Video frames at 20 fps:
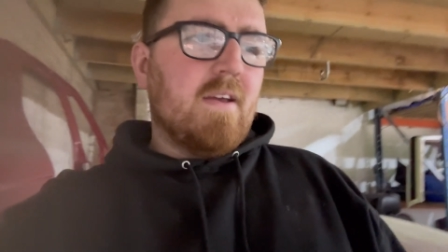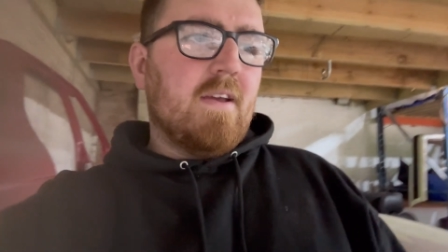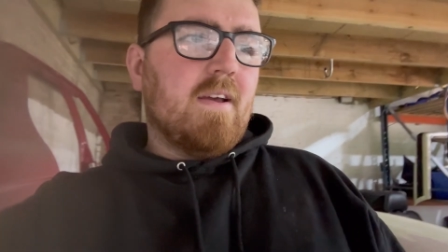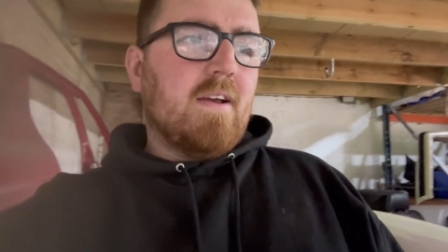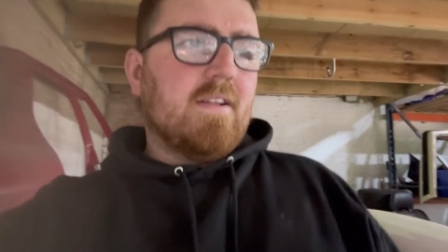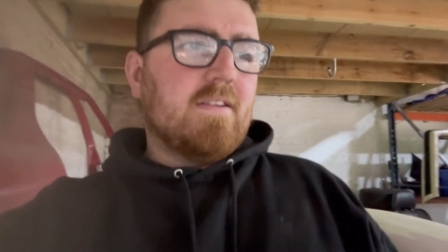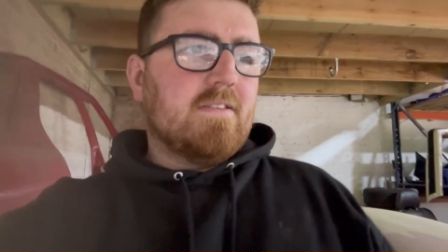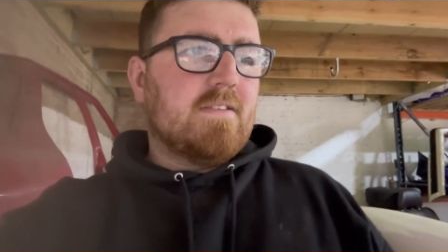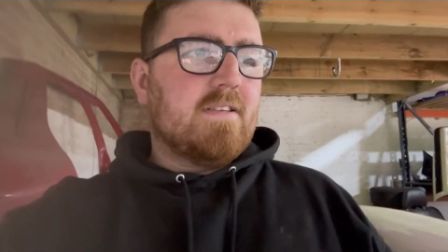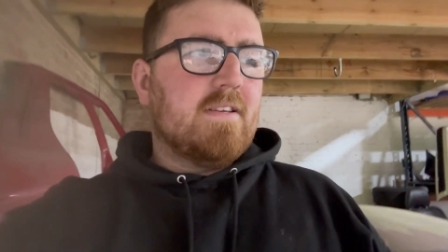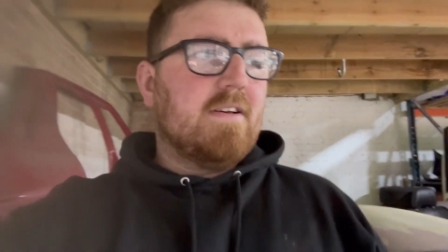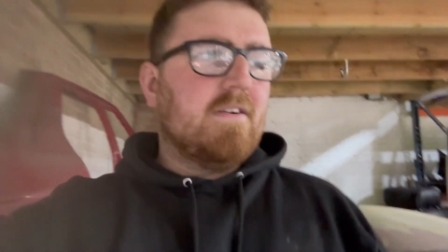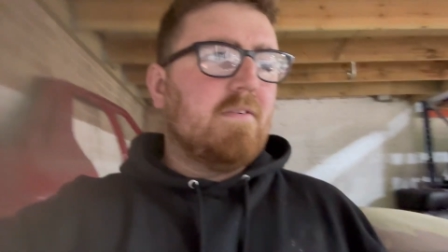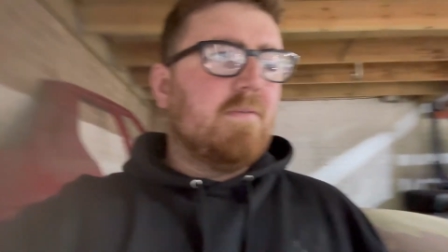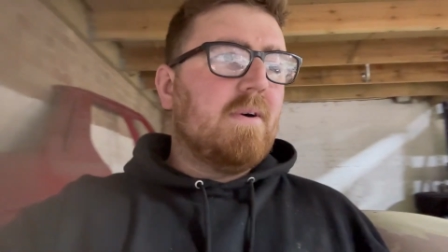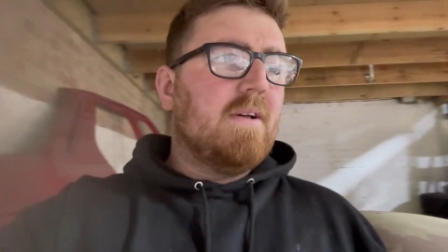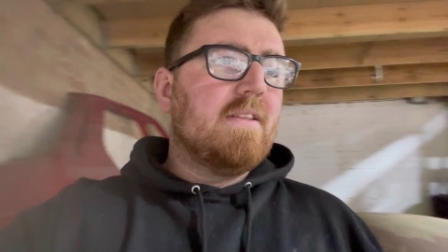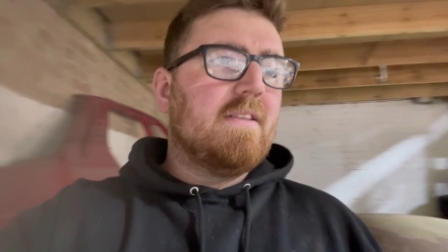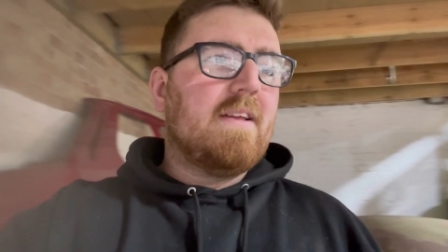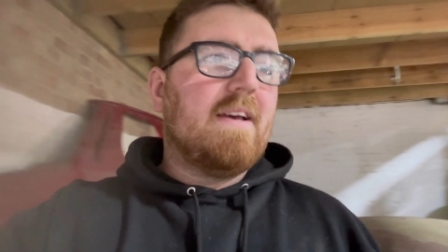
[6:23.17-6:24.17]
until
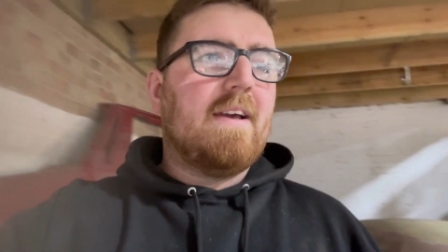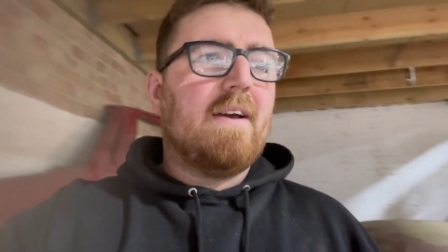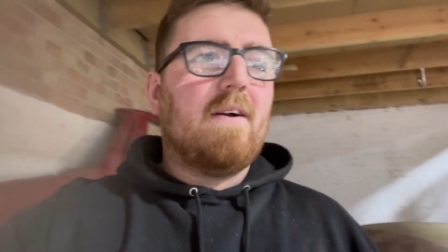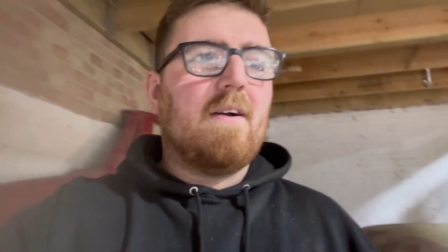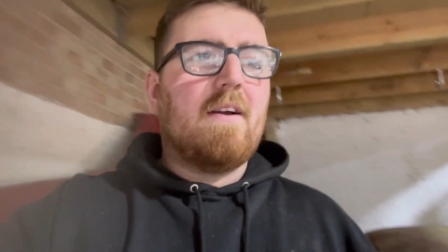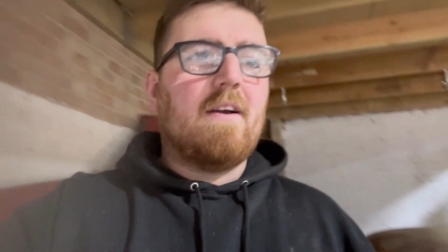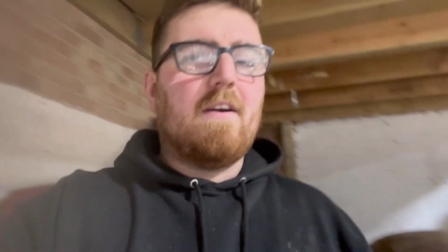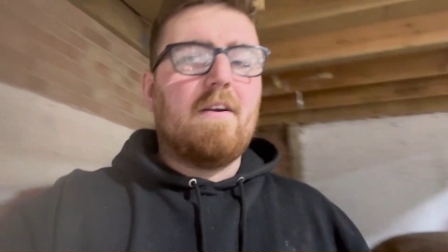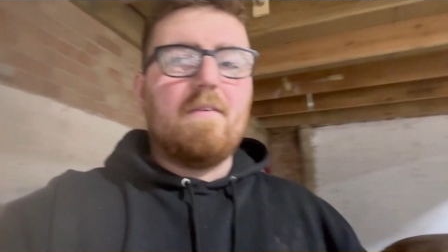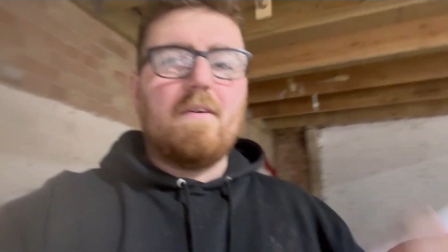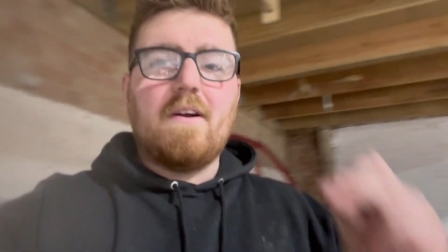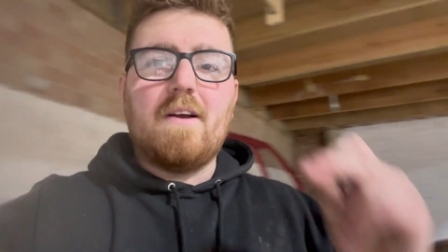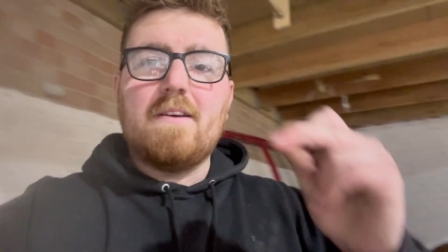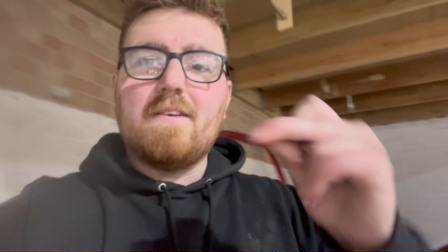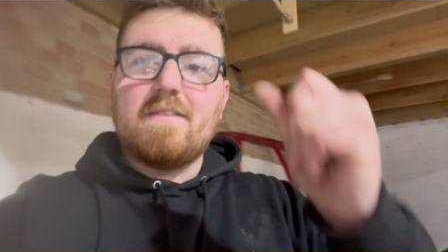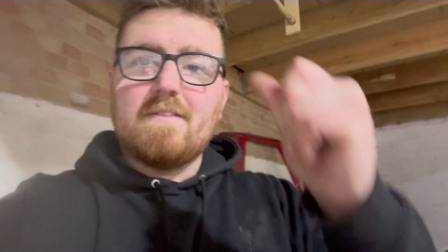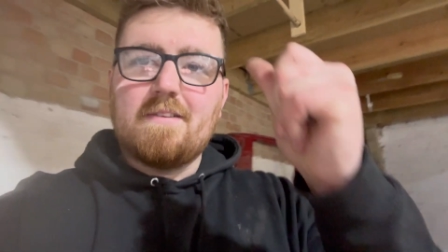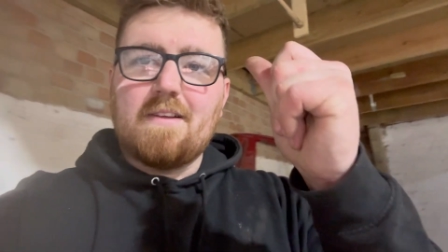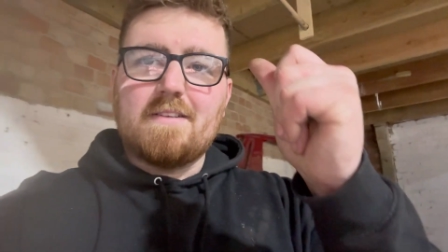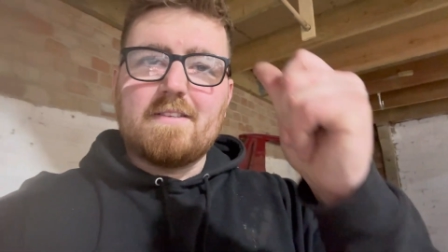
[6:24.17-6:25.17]
one day I'll go, right,
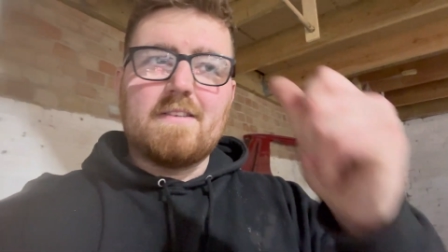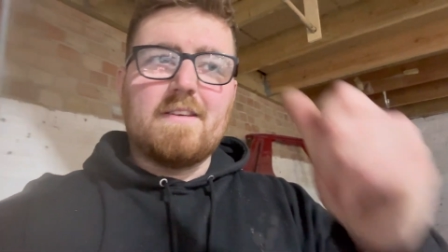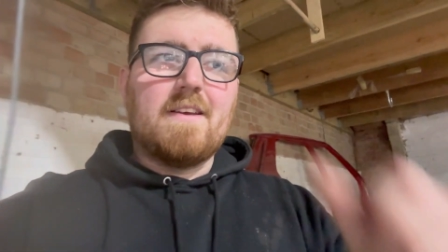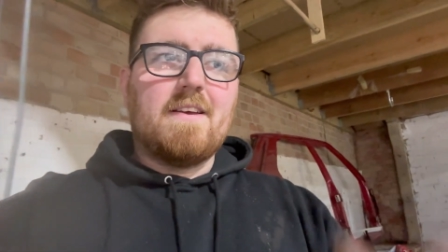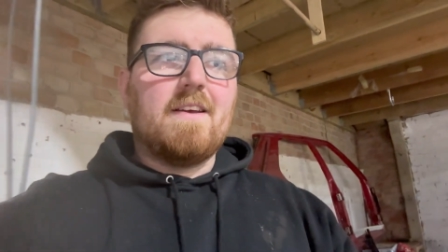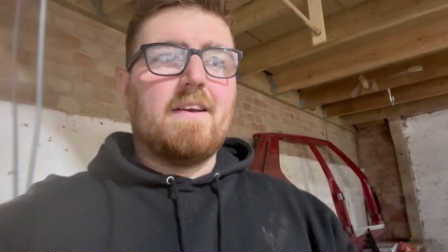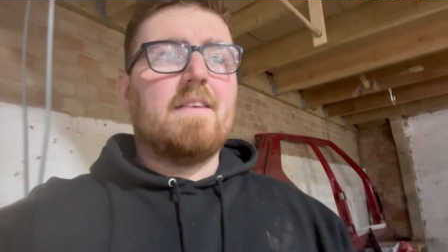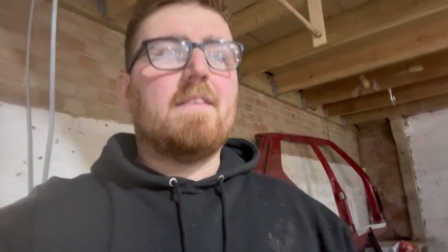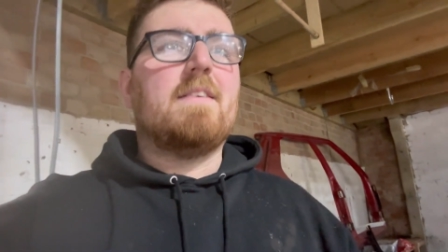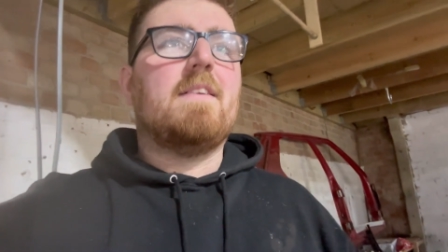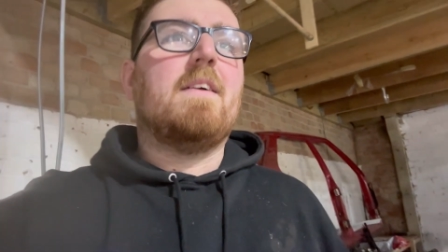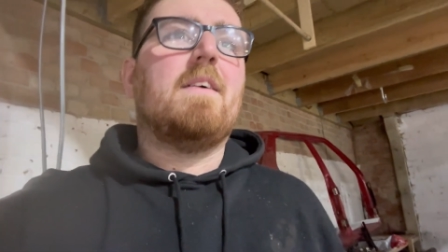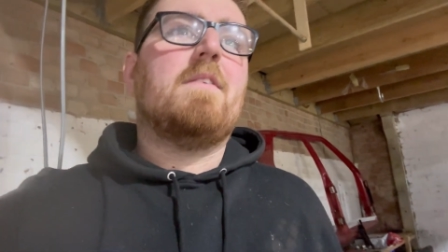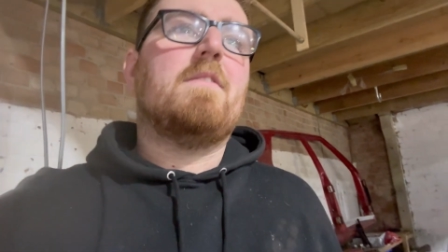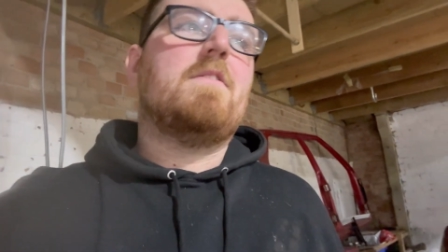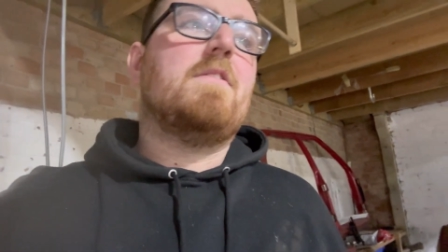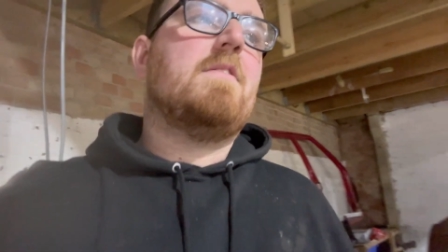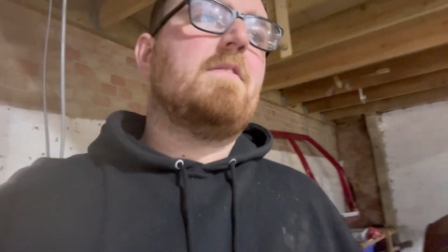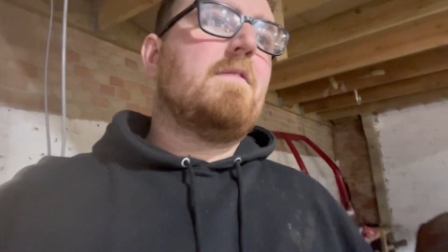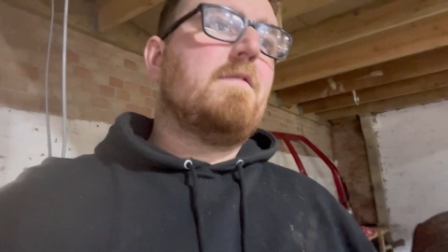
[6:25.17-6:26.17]
that's it, and then I'll
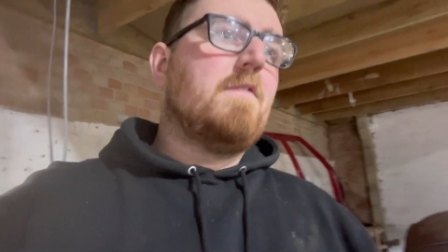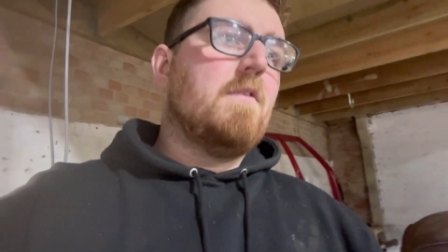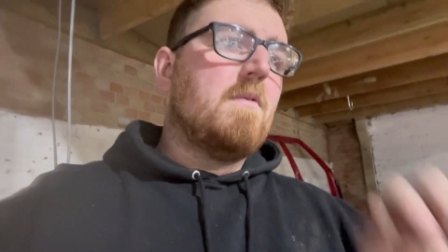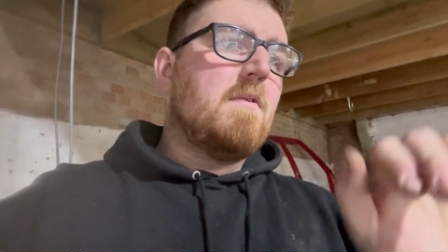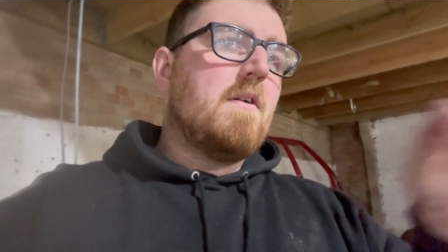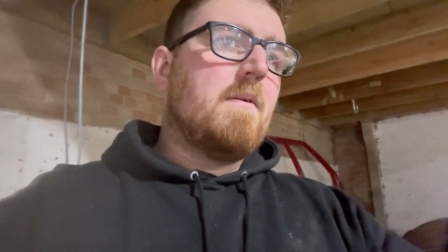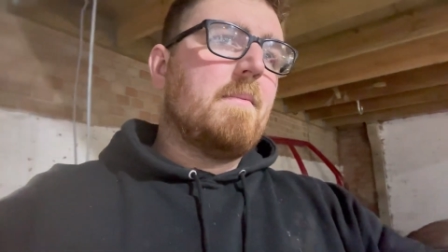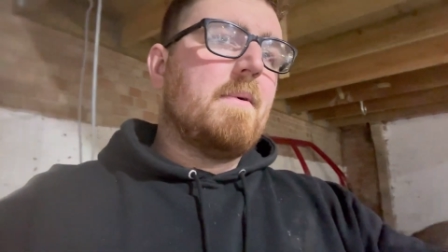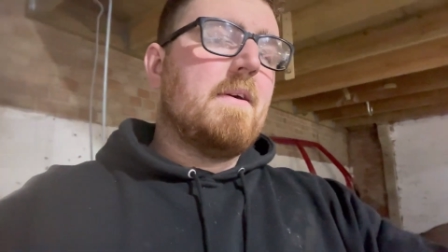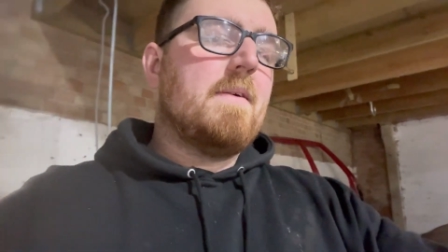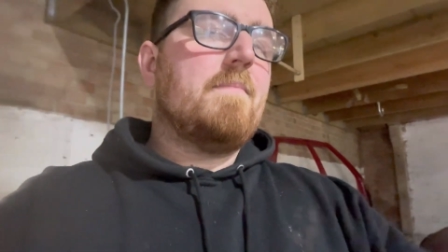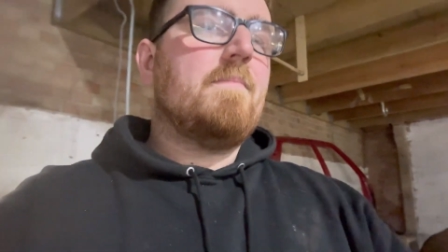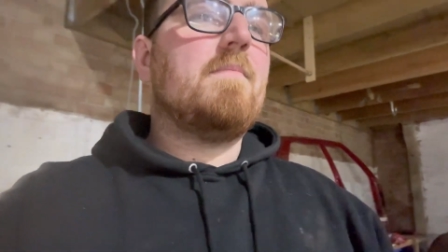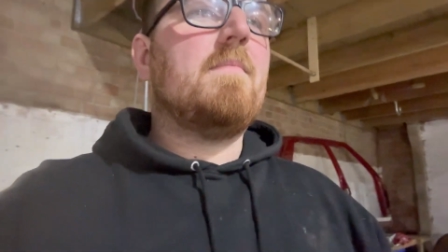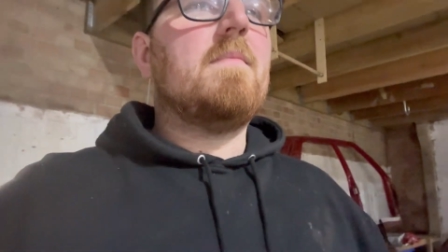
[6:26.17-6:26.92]
just full commit.